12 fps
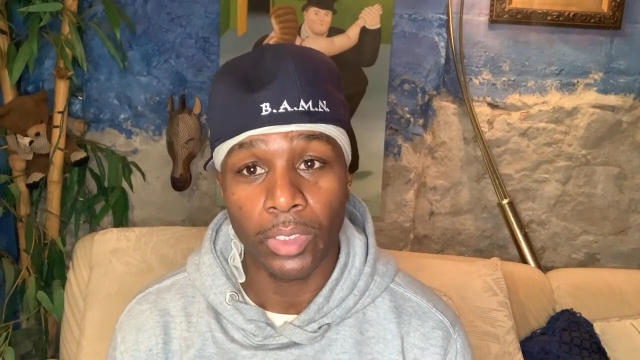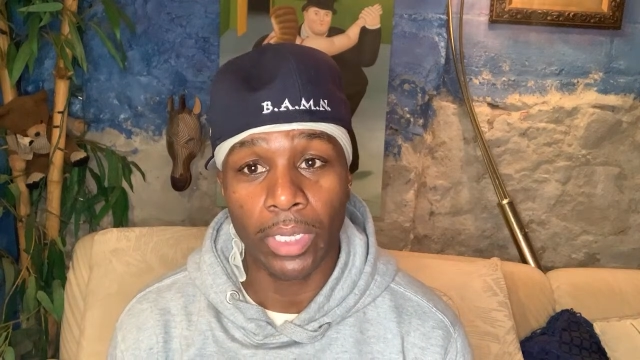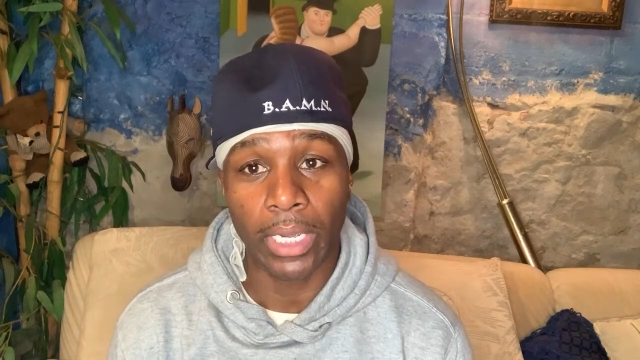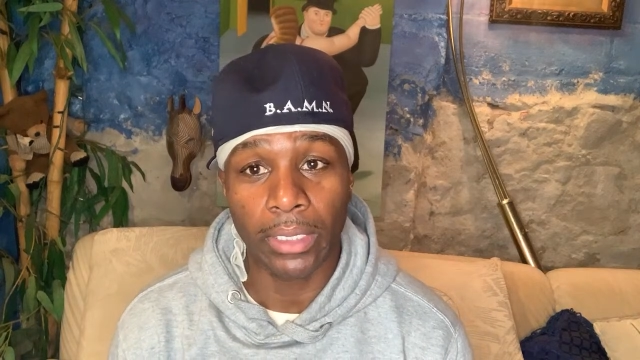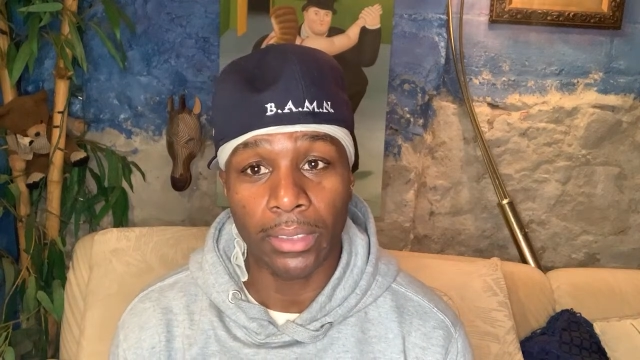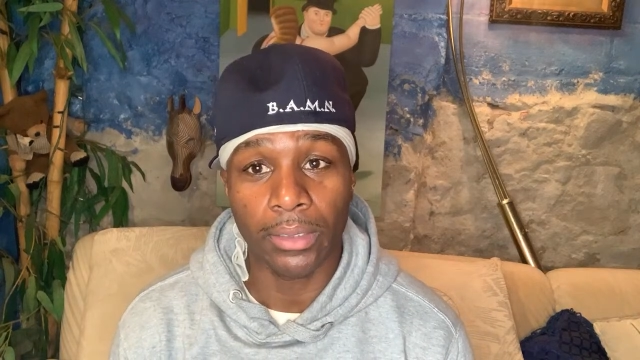
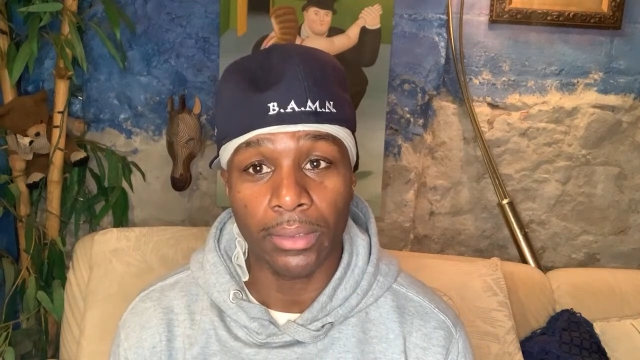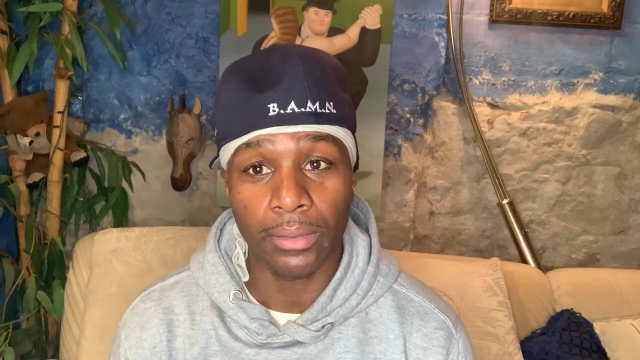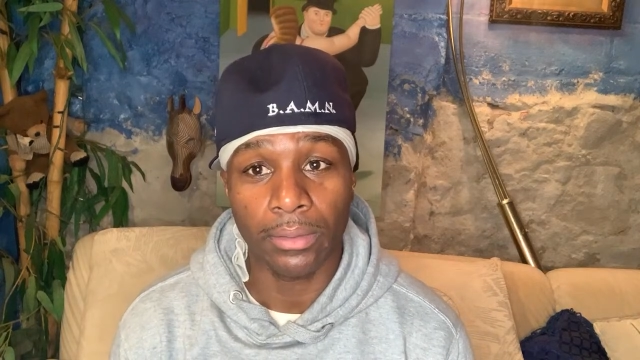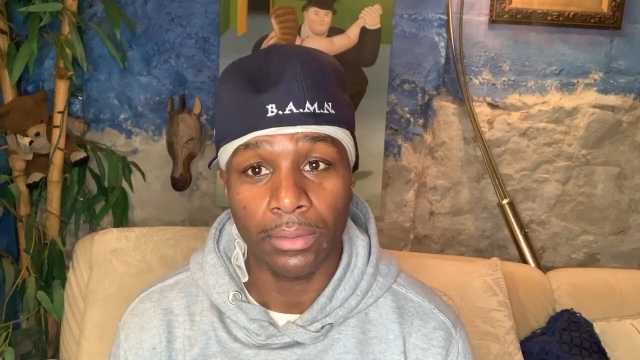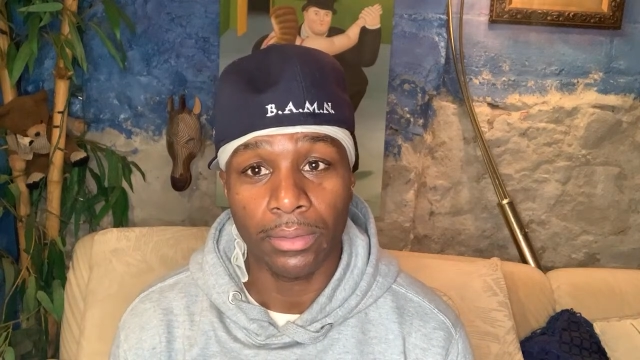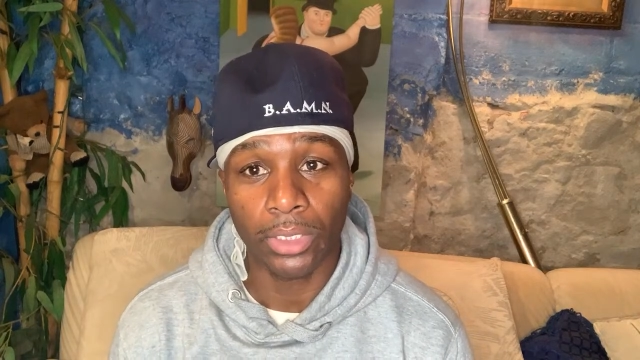got to
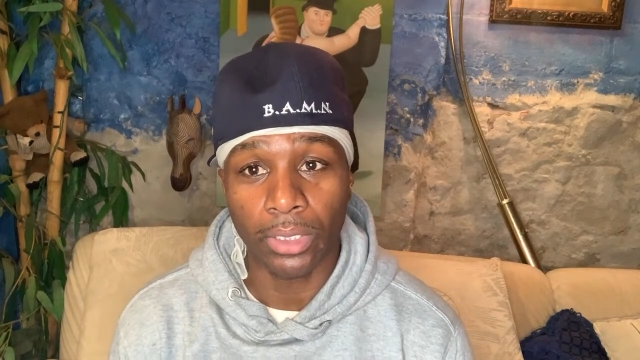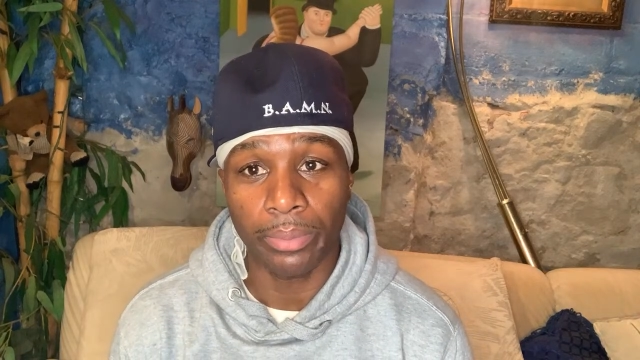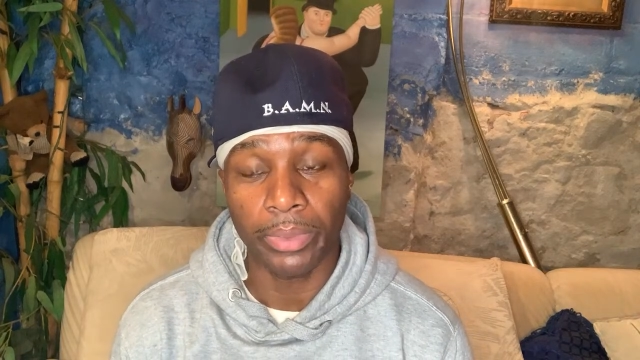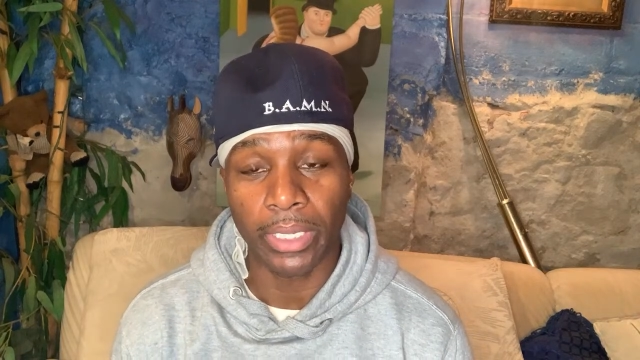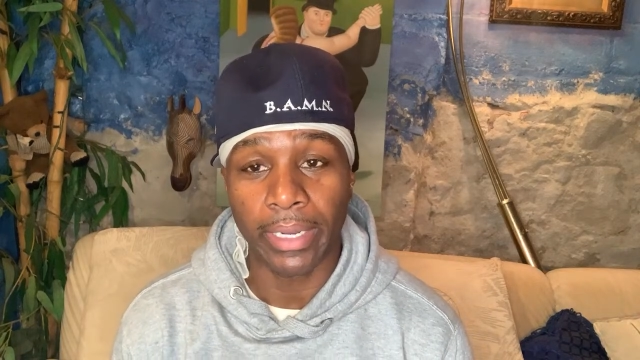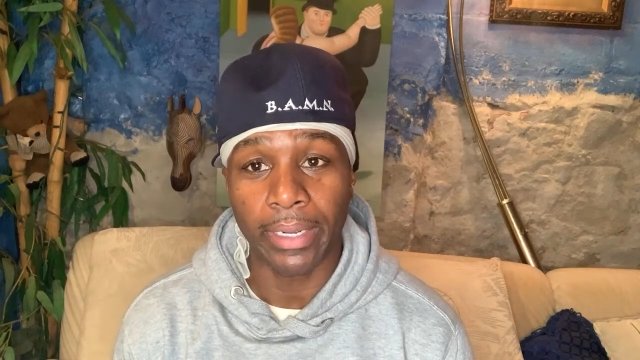sit up
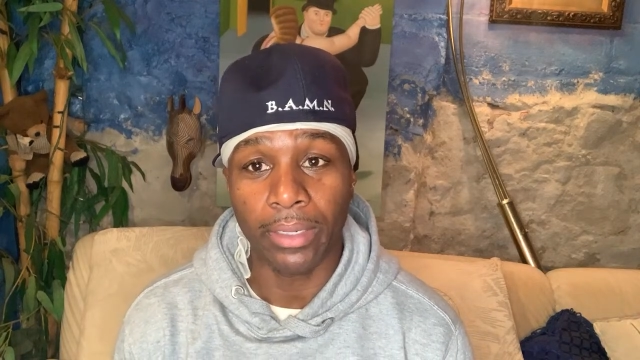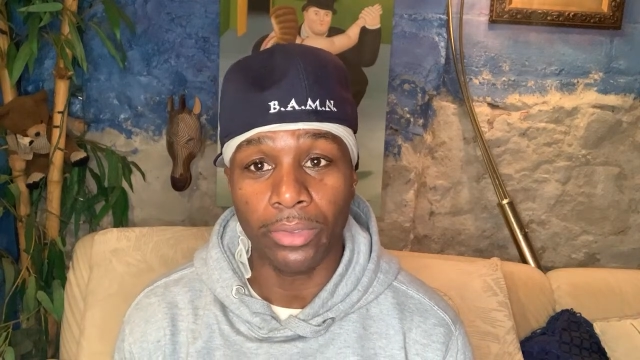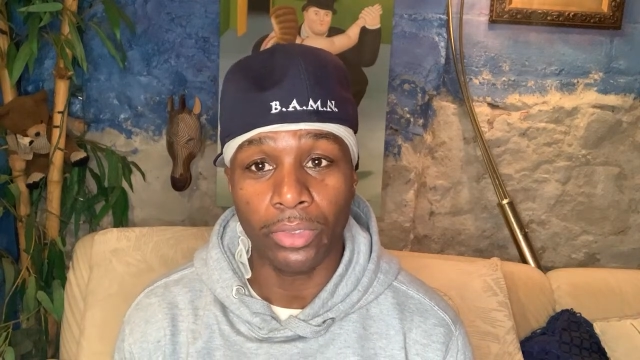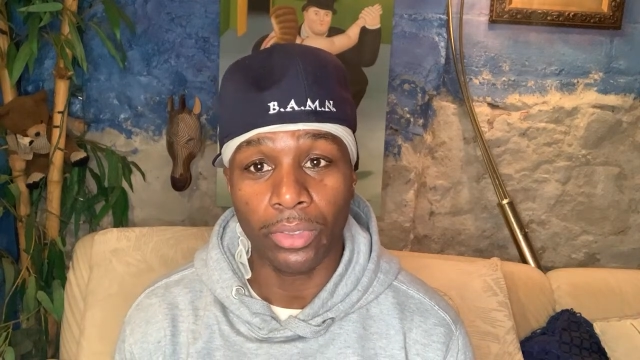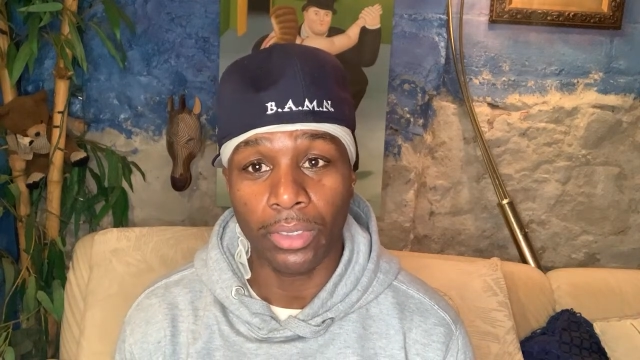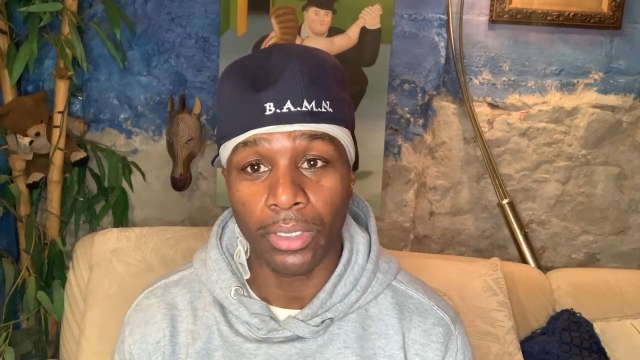in the
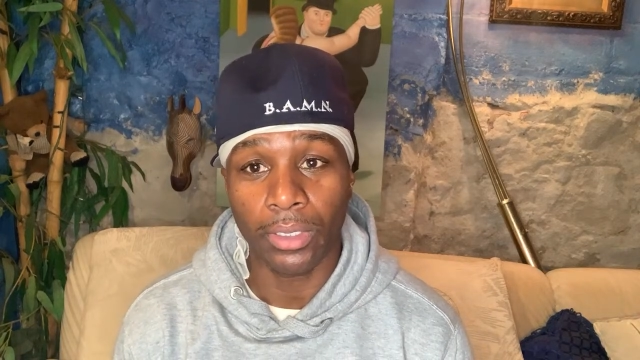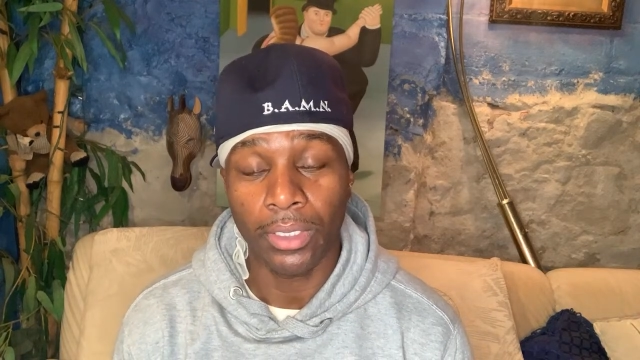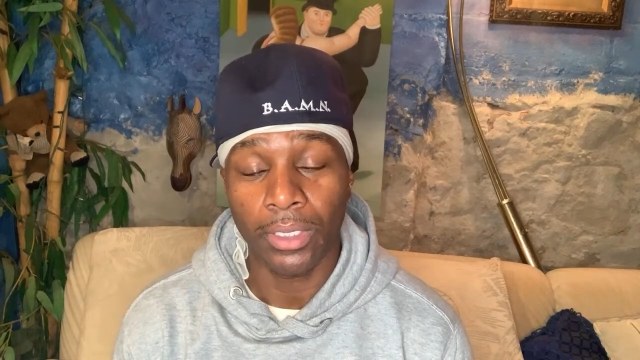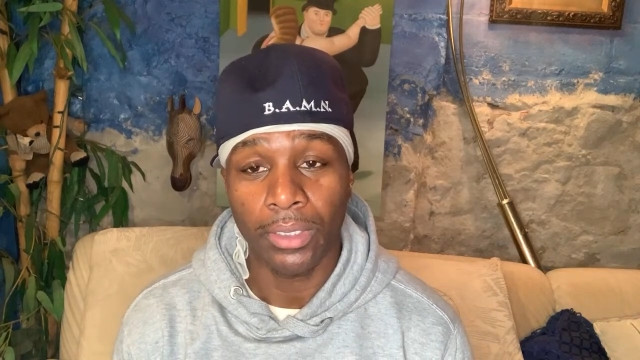house, or